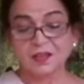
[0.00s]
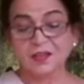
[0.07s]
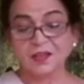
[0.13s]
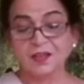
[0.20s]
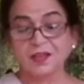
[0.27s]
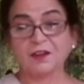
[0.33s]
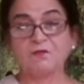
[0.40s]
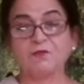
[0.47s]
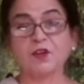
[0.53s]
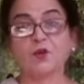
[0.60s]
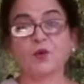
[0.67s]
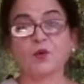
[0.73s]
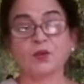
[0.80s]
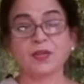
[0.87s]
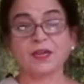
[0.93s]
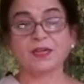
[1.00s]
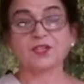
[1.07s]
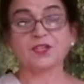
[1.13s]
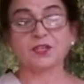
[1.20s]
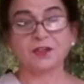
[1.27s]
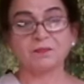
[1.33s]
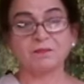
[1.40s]
And we know that,
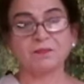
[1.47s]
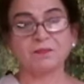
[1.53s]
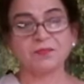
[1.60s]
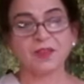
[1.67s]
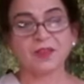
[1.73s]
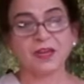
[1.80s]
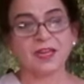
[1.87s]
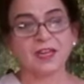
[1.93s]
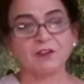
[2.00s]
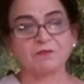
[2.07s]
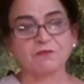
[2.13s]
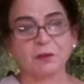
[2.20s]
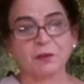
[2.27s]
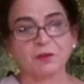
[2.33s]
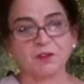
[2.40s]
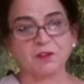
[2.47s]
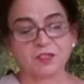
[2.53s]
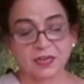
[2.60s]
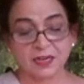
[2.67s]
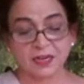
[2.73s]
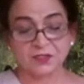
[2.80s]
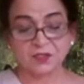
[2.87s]
again, from
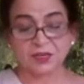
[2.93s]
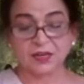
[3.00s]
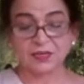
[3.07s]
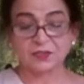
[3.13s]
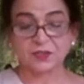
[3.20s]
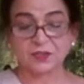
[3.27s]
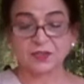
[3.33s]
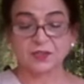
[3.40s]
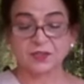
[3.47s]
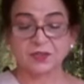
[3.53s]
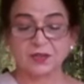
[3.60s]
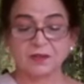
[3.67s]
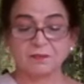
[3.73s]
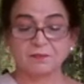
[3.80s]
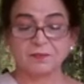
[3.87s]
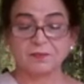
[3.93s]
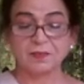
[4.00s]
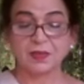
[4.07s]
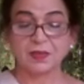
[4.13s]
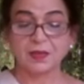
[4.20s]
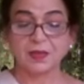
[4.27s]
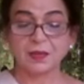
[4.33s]
our science classes,
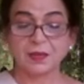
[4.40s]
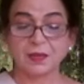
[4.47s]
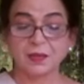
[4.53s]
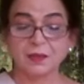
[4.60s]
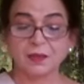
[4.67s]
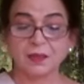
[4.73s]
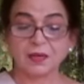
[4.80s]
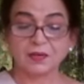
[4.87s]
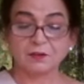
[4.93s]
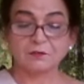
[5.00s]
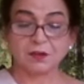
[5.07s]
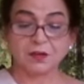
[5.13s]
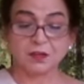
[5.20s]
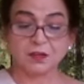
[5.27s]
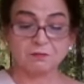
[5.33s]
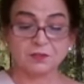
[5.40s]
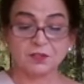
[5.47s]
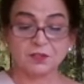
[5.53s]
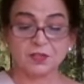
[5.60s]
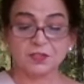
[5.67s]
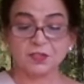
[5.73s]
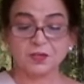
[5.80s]
that our
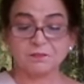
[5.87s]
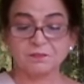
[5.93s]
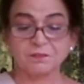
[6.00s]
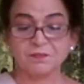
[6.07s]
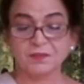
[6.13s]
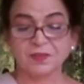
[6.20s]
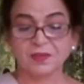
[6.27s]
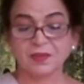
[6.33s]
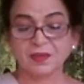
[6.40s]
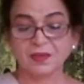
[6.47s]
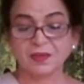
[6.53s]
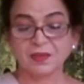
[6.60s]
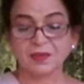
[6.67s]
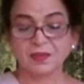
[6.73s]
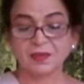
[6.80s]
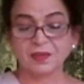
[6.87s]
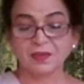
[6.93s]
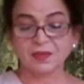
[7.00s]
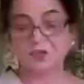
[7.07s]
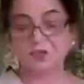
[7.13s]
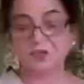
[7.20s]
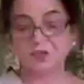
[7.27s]
nervous system
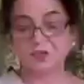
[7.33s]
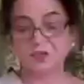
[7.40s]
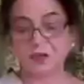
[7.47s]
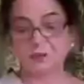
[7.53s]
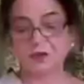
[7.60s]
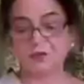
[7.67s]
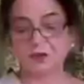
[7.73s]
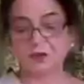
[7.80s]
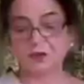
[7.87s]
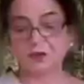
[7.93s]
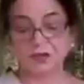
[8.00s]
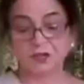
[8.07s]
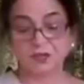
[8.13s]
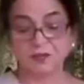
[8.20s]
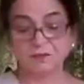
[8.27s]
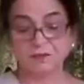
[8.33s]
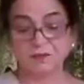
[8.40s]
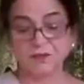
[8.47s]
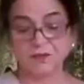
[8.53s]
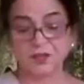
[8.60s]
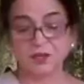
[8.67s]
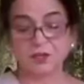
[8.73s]
can be subdivided
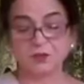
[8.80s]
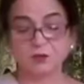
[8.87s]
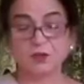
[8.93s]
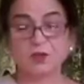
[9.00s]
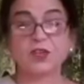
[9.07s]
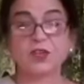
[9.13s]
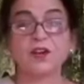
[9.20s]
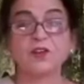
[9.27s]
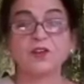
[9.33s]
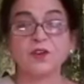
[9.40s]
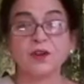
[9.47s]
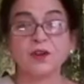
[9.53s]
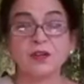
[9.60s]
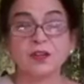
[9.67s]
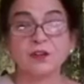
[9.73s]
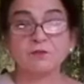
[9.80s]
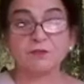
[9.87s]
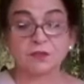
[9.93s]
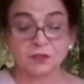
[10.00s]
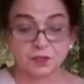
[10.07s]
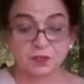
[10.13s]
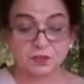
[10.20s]
into central
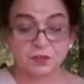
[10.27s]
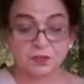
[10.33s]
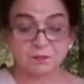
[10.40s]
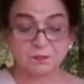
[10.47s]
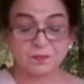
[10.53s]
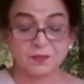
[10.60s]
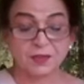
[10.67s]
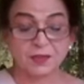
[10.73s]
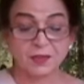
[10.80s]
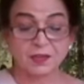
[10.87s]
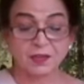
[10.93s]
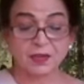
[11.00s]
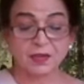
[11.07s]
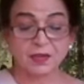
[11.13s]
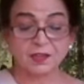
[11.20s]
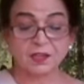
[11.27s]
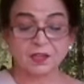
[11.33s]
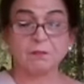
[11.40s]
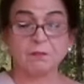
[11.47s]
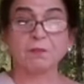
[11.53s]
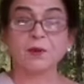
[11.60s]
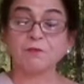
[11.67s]
nervous system and
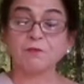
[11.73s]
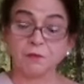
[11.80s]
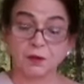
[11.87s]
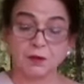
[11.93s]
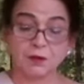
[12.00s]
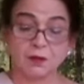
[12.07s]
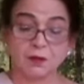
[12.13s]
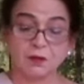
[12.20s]
the peripheral